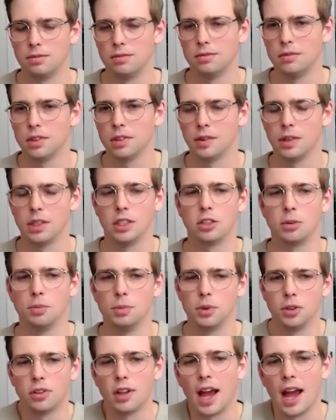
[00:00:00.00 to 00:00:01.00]
when you
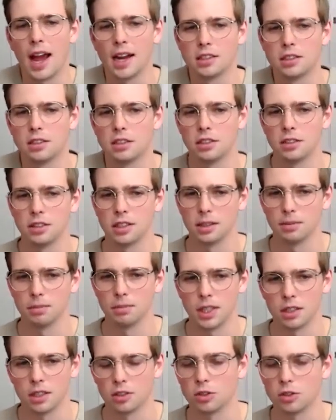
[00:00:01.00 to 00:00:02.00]
compute the hashes on them,
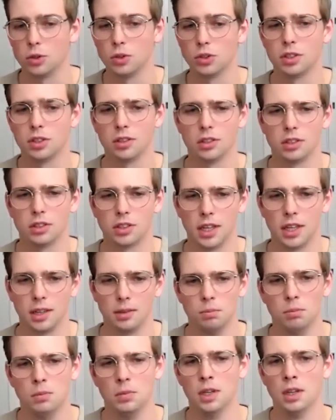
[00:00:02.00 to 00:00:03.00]
they are also the
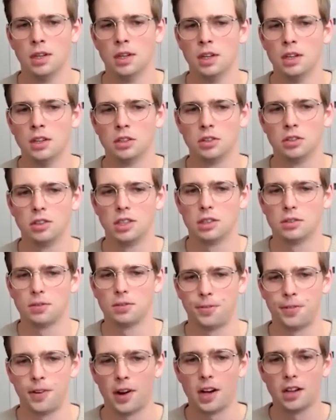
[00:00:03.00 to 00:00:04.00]
same. So these
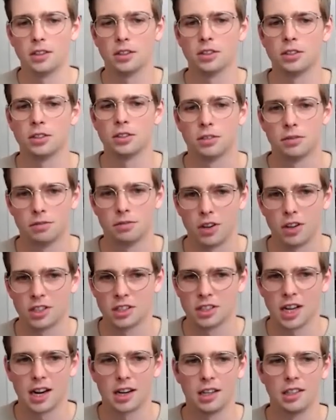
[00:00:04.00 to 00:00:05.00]
files are
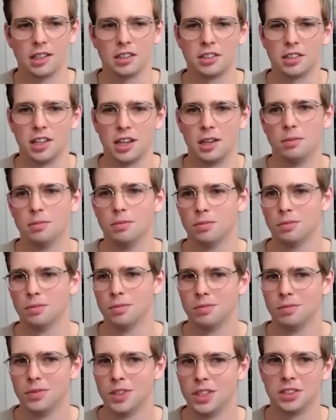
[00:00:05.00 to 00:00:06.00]
exactly the same.
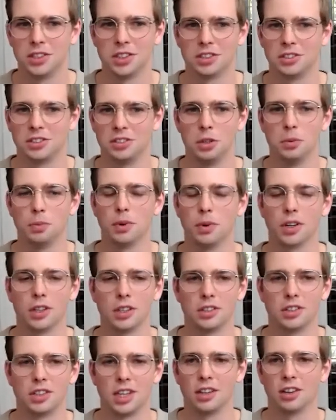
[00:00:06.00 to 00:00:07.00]
They're just
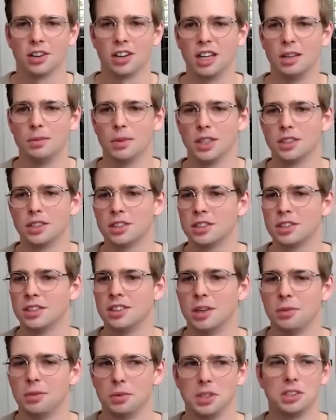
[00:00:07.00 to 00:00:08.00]
duplicates in our image
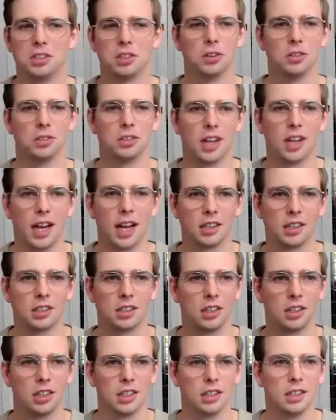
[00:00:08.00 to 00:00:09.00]
that we don't
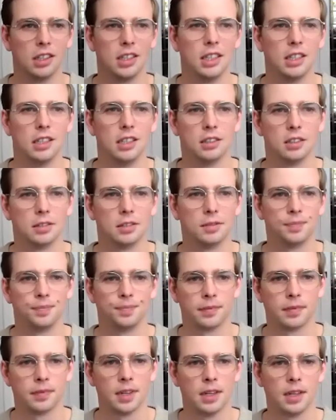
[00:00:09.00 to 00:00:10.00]
actually need.
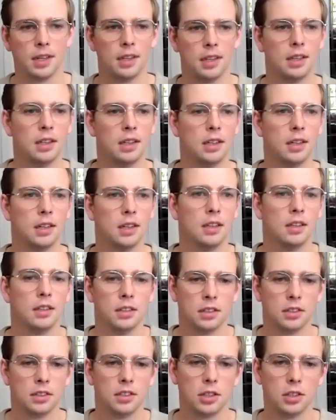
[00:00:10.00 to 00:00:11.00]

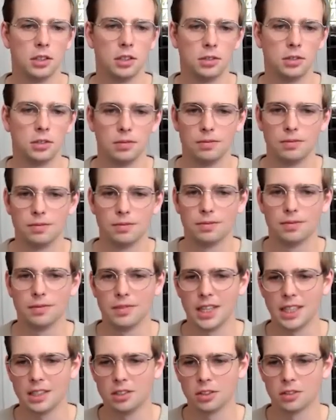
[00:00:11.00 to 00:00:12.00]
So
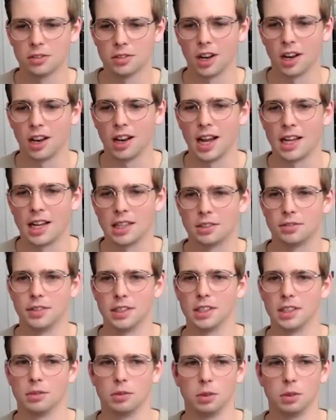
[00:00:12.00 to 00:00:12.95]
that's sort of the last thing that we